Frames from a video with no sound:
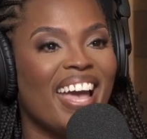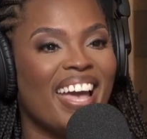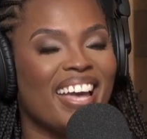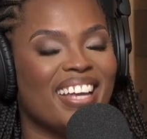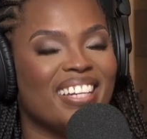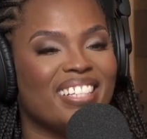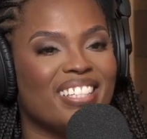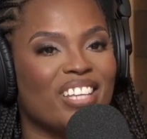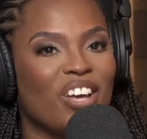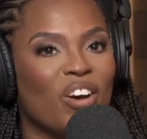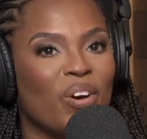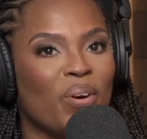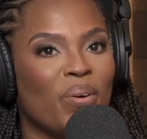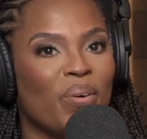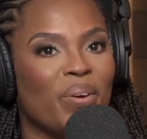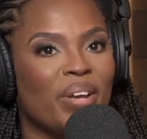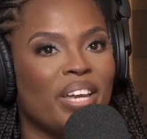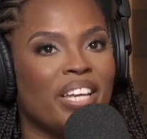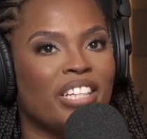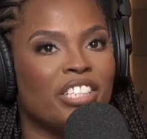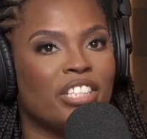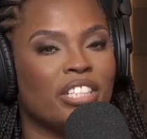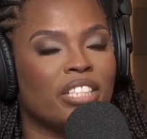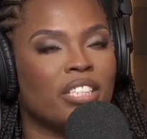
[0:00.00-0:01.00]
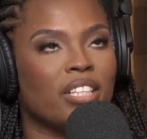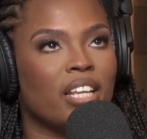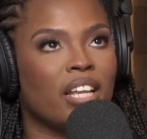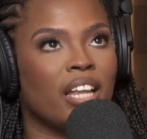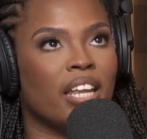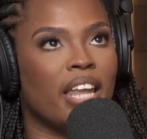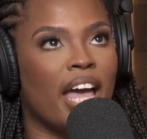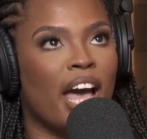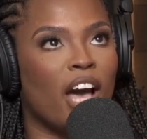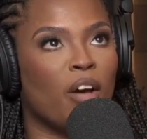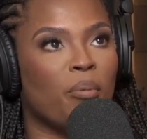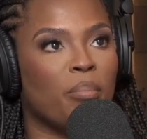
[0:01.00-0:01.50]
And so it just
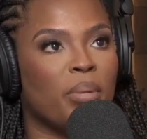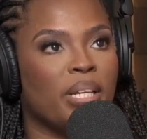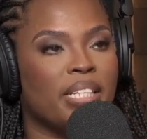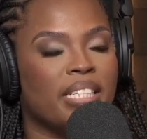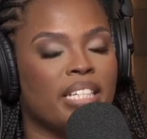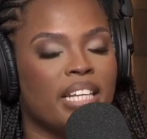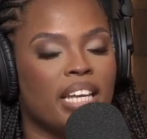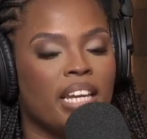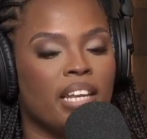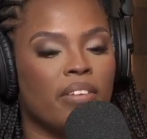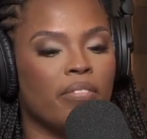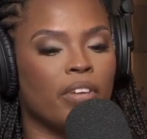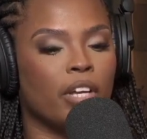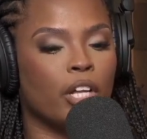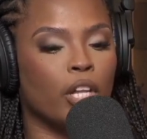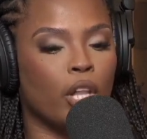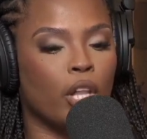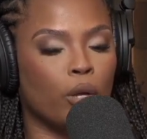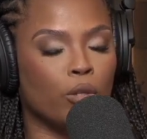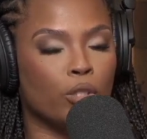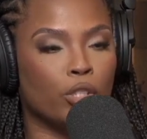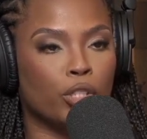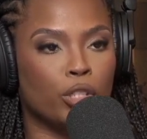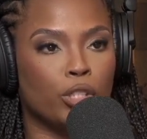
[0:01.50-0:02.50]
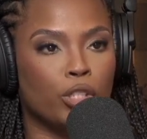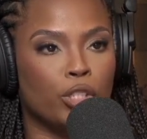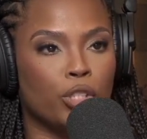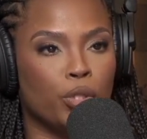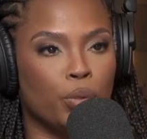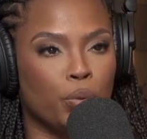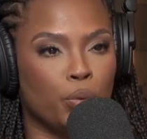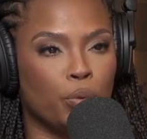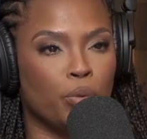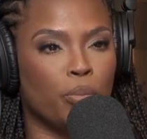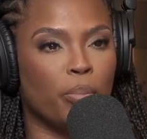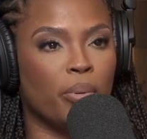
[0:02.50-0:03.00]
allowed me to get even closer
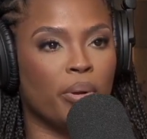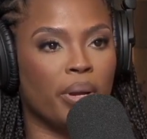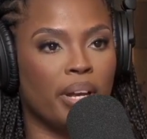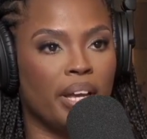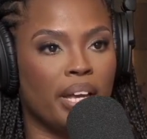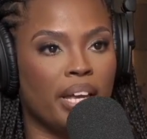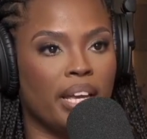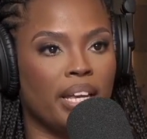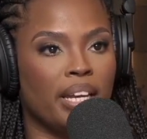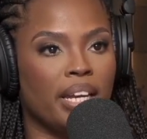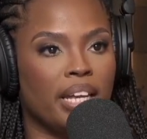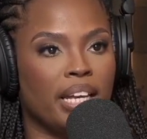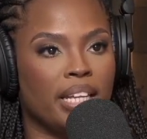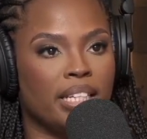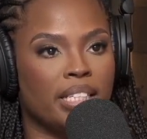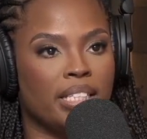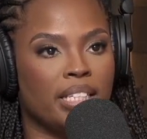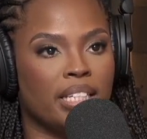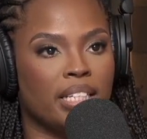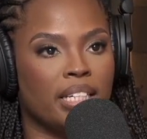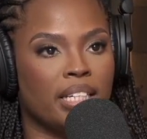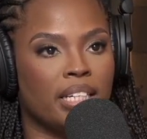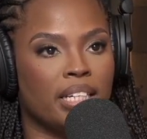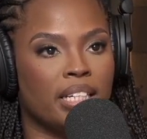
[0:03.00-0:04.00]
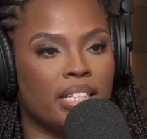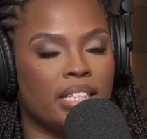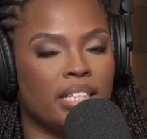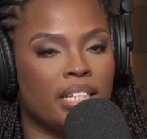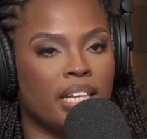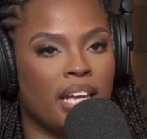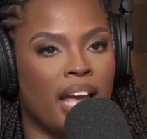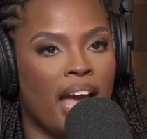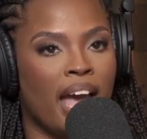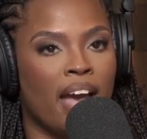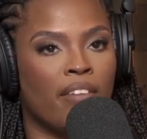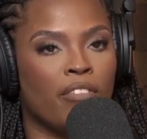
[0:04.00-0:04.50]
to the brand and to
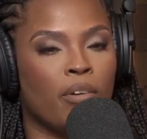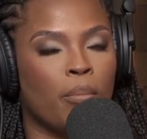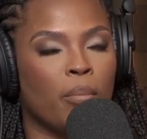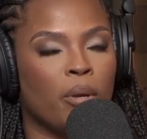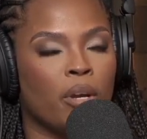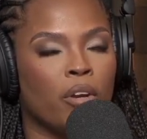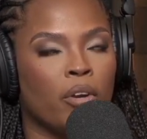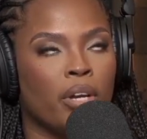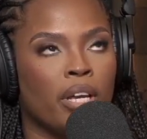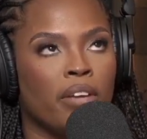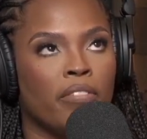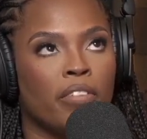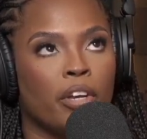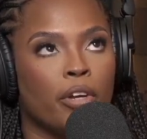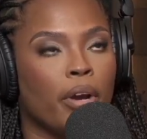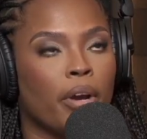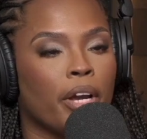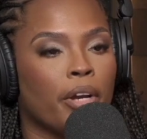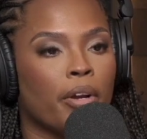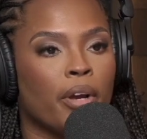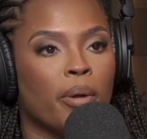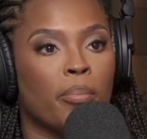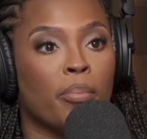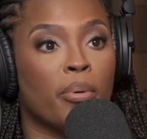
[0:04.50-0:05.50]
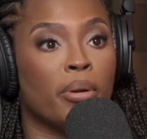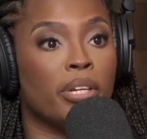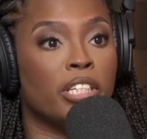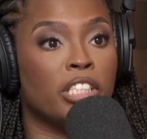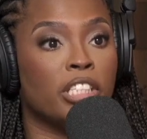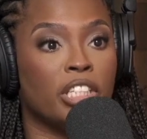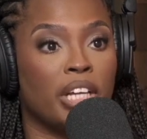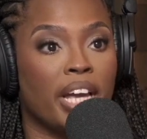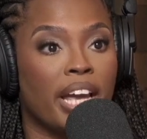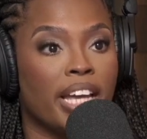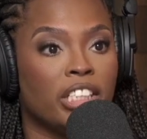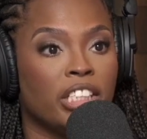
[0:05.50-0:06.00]
have an even greater
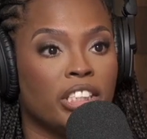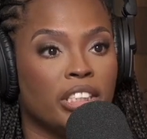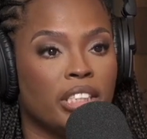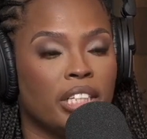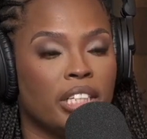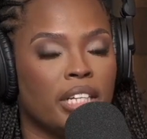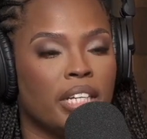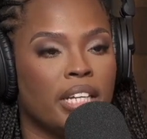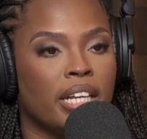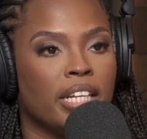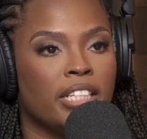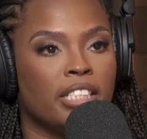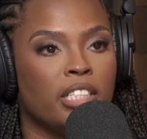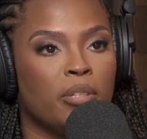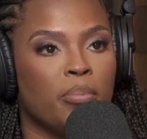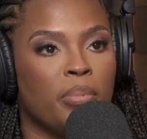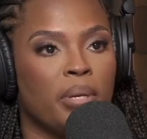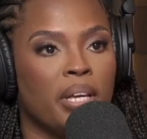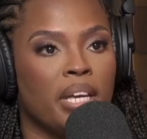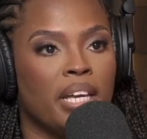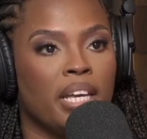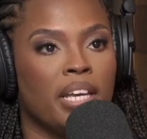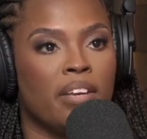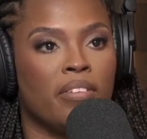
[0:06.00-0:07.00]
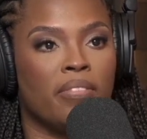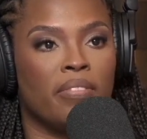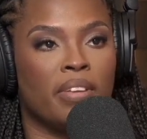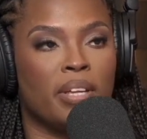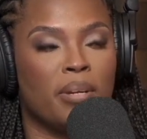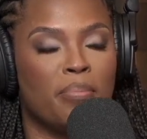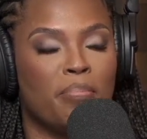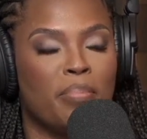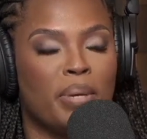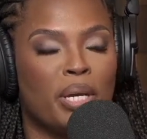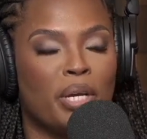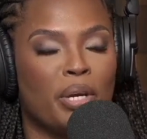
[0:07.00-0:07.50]
appreciation and to be an
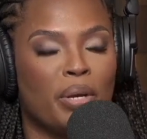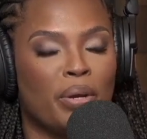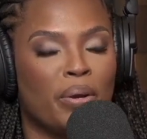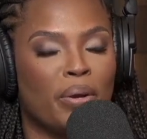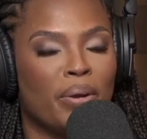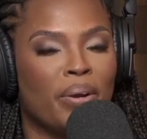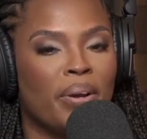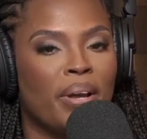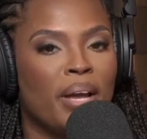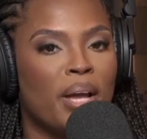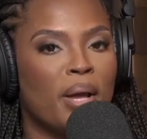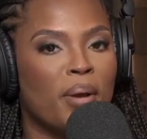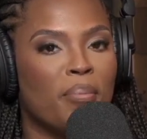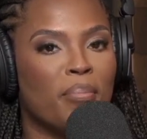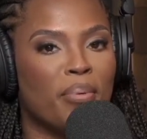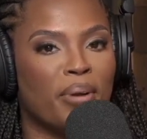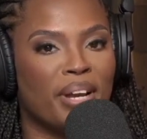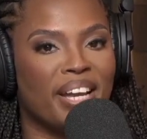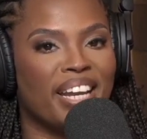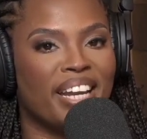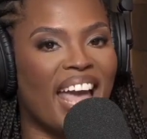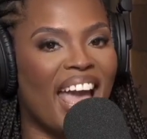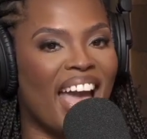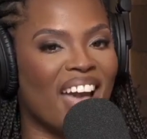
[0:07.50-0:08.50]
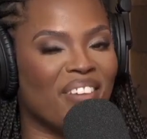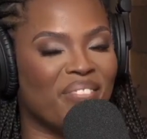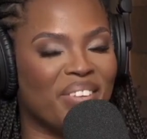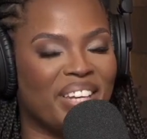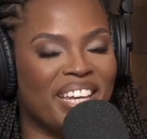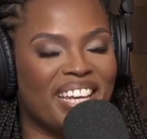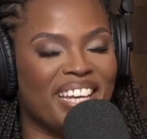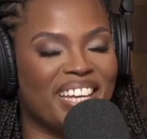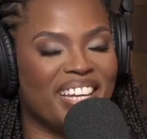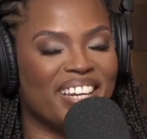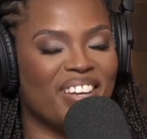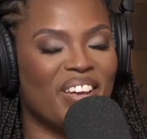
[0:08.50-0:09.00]
even bigger brand
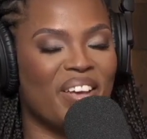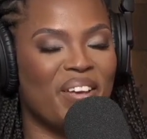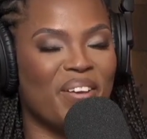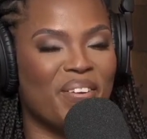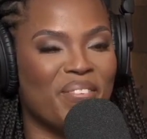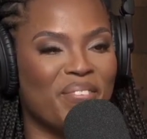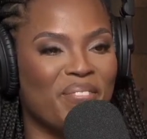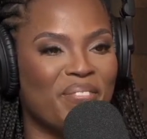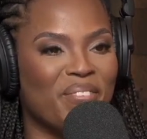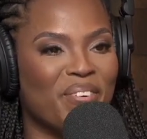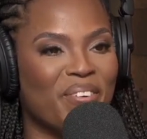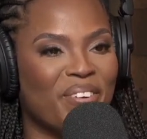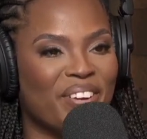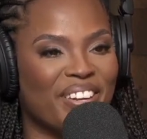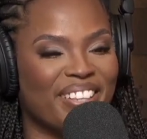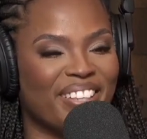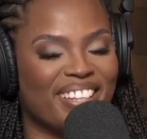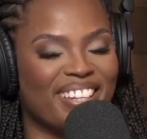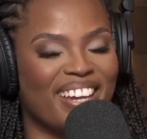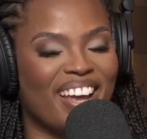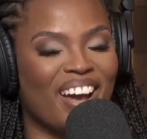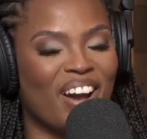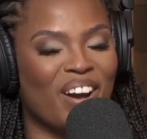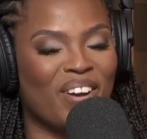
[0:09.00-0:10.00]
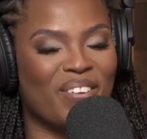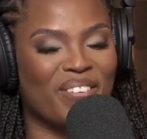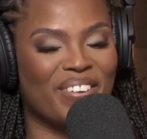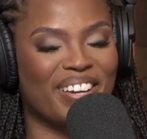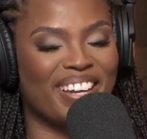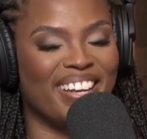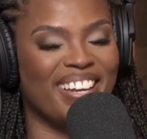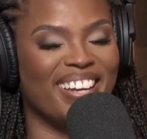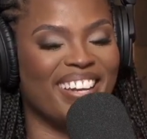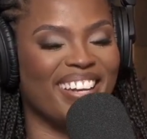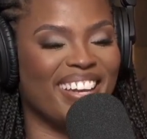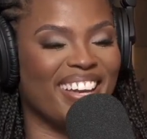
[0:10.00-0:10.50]
advocate for it than I
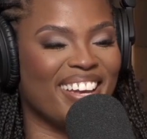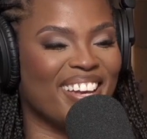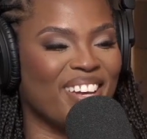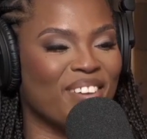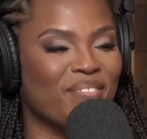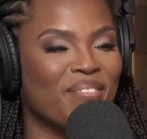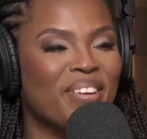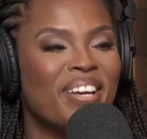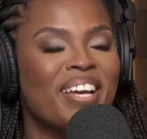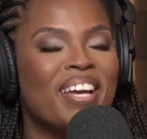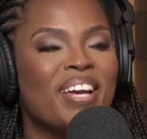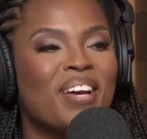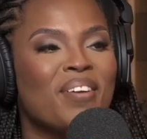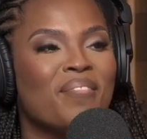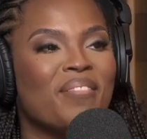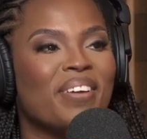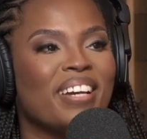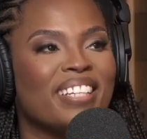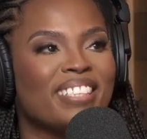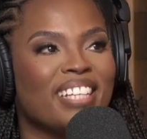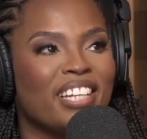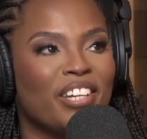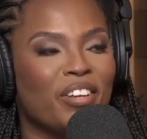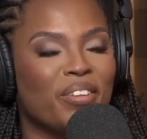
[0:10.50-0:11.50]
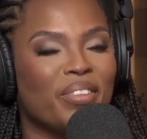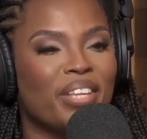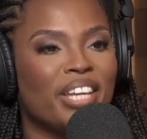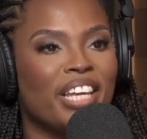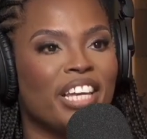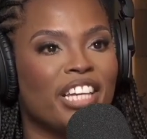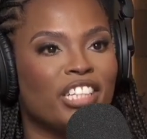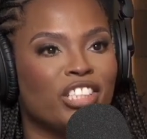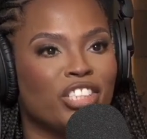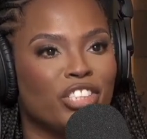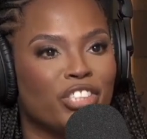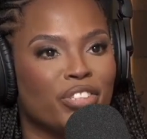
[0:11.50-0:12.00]
already am, because I know the
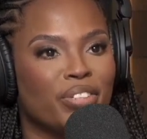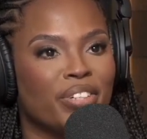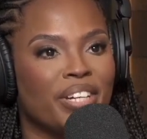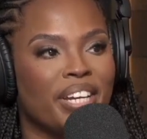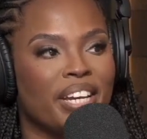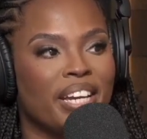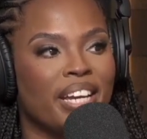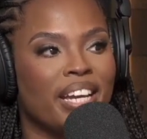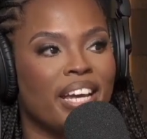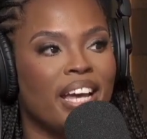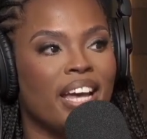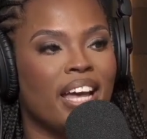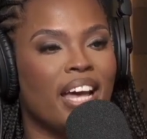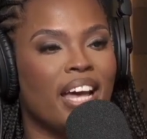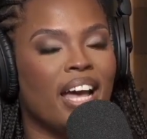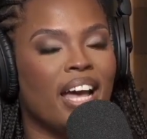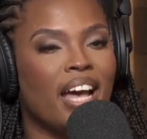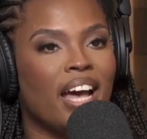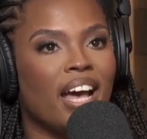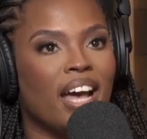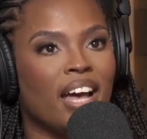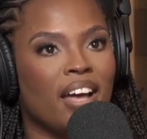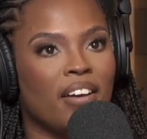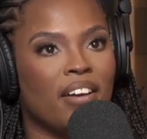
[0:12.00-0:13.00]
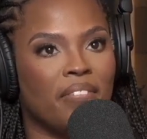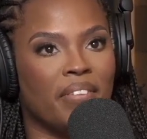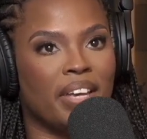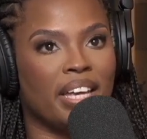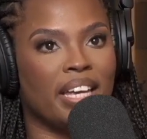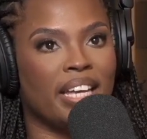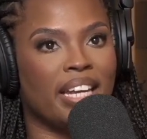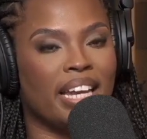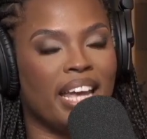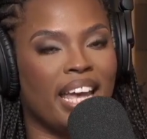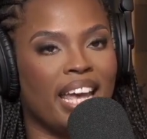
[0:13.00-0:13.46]
history of it.